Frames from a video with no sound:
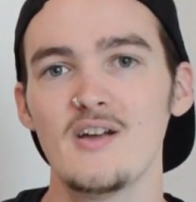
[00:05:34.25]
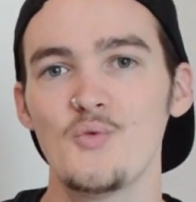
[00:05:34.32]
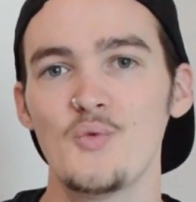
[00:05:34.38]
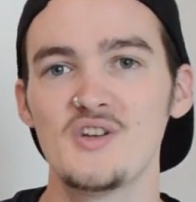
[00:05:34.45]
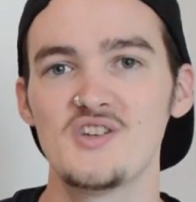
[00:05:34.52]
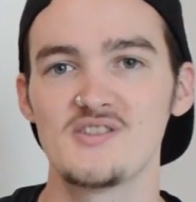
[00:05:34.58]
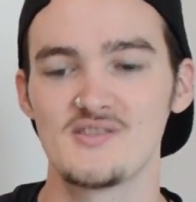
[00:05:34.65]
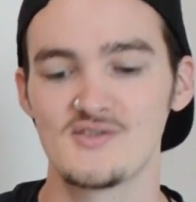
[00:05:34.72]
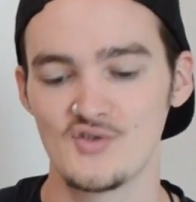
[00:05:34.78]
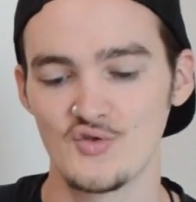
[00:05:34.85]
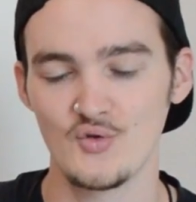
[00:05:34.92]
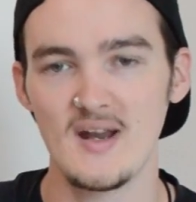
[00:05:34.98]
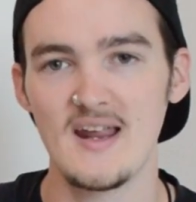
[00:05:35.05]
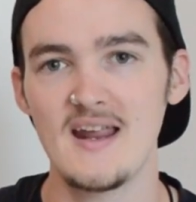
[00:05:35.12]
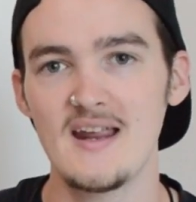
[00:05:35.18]
we just
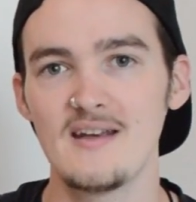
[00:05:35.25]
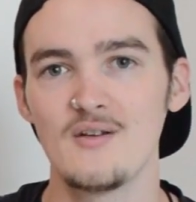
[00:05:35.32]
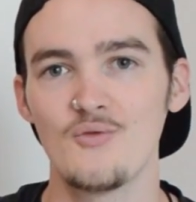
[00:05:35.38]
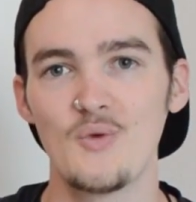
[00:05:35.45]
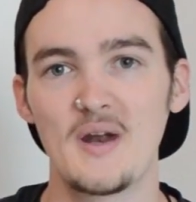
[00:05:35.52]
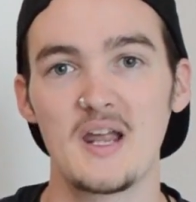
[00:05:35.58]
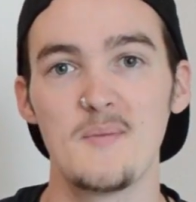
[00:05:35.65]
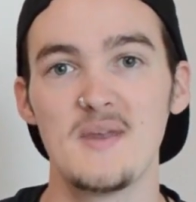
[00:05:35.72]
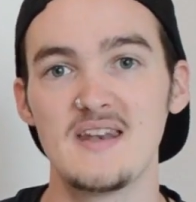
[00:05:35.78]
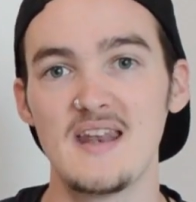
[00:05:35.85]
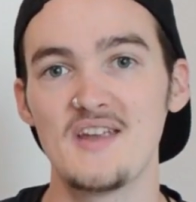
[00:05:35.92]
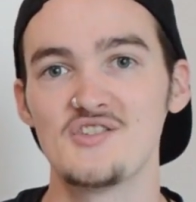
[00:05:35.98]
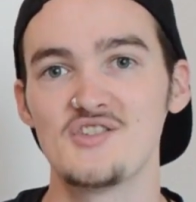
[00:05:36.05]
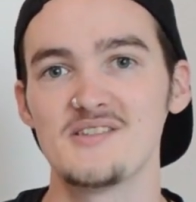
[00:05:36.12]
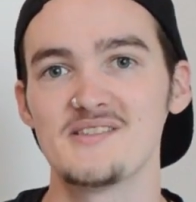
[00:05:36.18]
trade
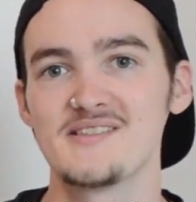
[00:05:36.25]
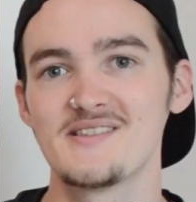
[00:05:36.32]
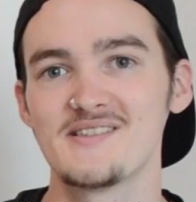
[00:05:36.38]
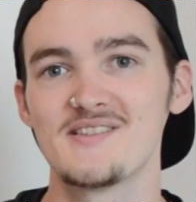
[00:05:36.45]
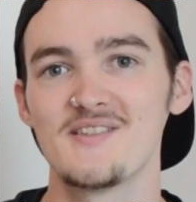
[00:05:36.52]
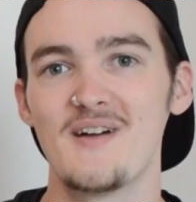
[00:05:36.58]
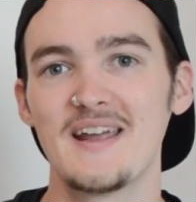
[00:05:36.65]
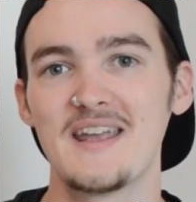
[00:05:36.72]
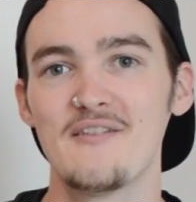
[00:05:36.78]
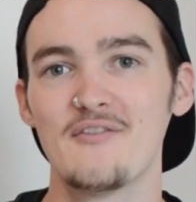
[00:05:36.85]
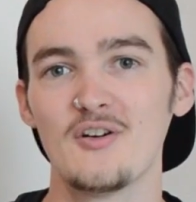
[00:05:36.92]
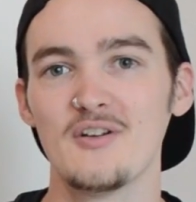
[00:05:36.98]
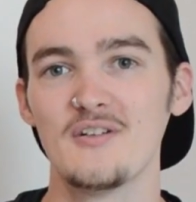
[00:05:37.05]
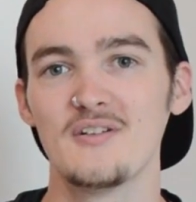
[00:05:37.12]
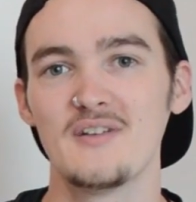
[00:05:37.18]
recommendations. So I give
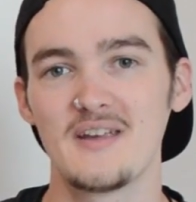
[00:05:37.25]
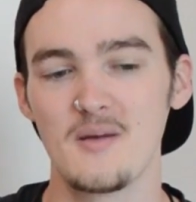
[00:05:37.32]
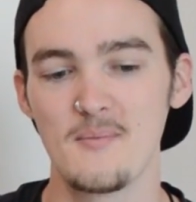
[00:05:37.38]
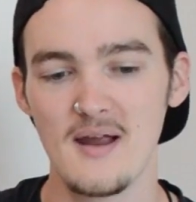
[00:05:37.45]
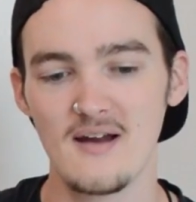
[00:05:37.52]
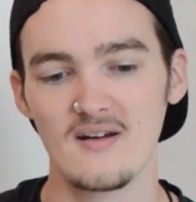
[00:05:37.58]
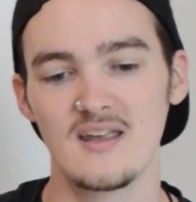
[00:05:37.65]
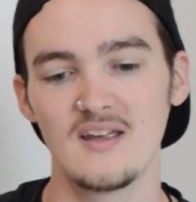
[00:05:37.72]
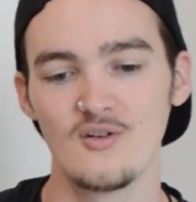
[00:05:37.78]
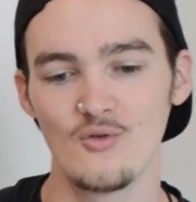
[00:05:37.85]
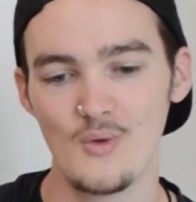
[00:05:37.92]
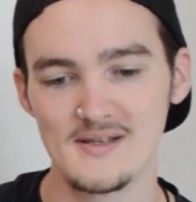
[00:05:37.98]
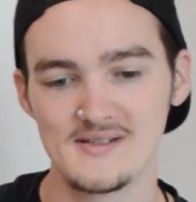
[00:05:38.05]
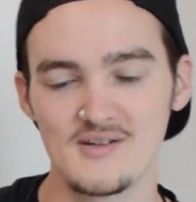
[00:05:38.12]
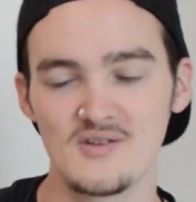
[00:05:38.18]
her like American or
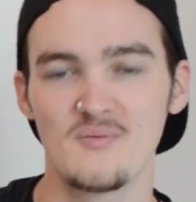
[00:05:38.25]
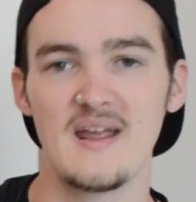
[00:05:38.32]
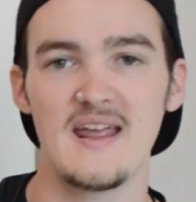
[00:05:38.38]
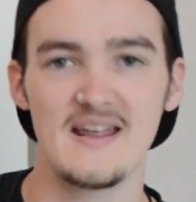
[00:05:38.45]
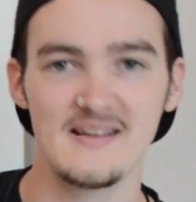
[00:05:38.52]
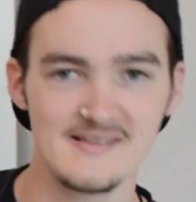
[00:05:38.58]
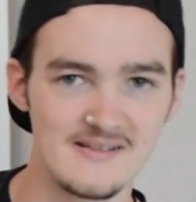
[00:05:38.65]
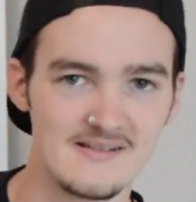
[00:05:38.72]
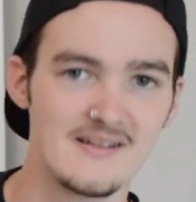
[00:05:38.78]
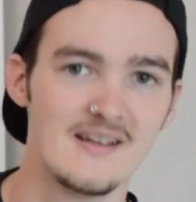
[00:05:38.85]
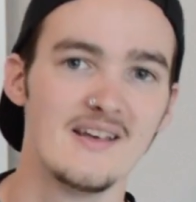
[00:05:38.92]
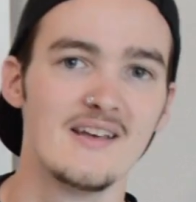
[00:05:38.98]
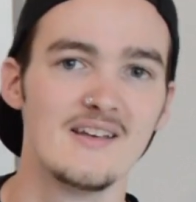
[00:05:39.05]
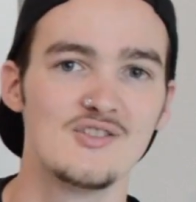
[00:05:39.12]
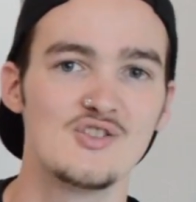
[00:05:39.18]
Western bands, and
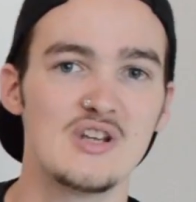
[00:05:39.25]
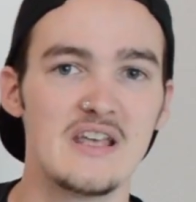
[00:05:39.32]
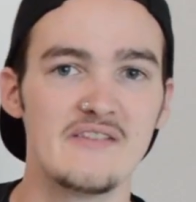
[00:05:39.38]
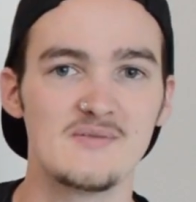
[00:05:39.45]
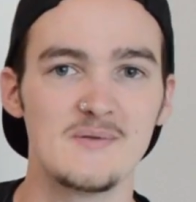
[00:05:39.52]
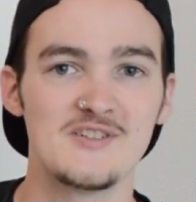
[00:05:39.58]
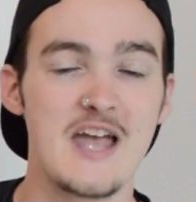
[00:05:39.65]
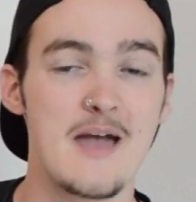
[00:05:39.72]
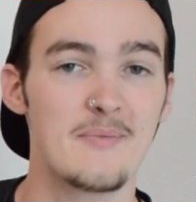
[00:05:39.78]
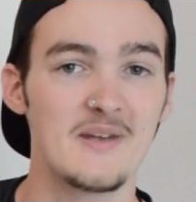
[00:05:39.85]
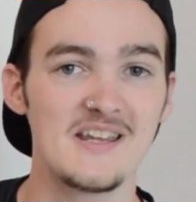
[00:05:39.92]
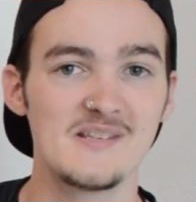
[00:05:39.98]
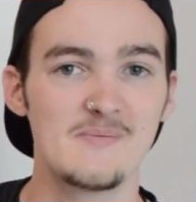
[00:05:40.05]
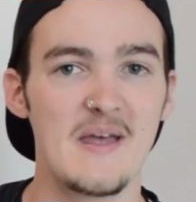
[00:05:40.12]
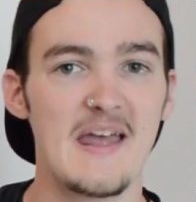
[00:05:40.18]
she gives me
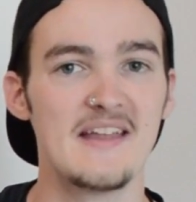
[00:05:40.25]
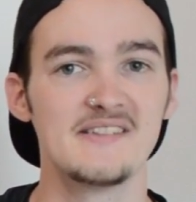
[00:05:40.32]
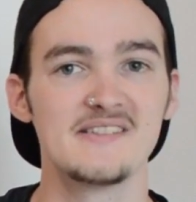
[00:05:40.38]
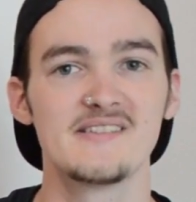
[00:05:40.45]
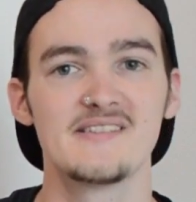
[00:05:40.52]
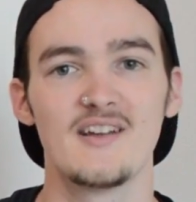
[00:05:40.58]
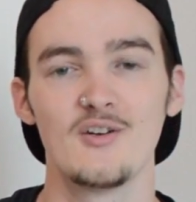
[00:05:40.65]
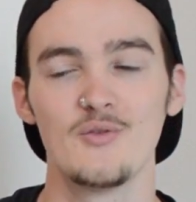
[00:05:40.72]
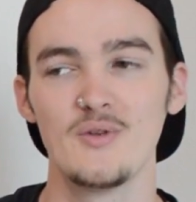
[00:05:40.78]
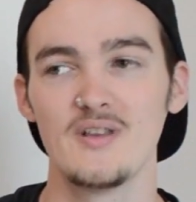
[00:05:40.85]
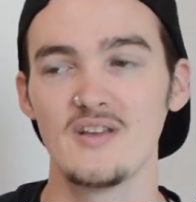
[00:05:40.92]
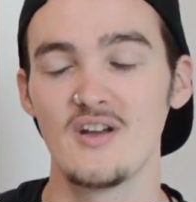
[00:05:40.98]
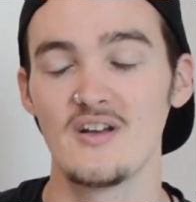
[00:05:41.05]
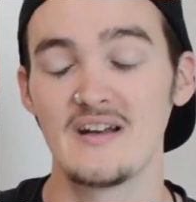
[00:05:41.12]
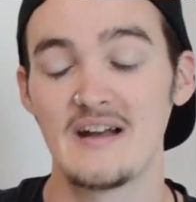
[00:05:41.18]
Japanese bands that are really good.